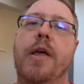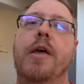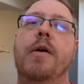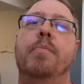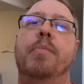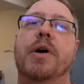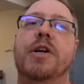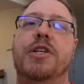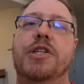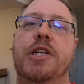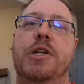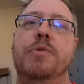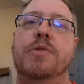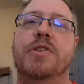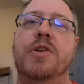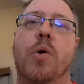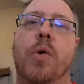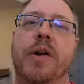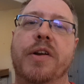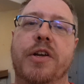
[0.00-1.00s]
but she was
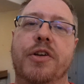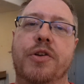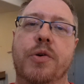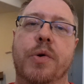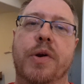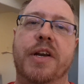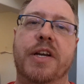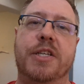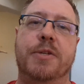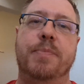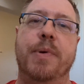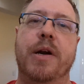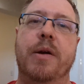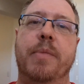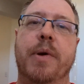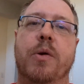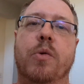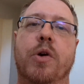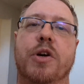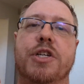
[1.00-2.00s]
going to do an
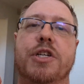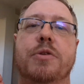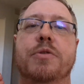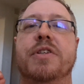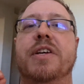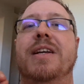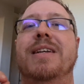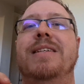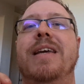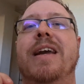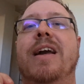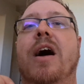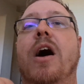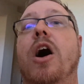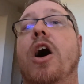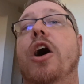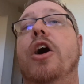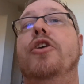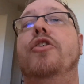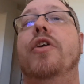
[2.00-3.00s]
experiment where she was going to take
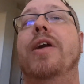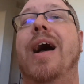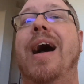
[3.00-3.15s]
100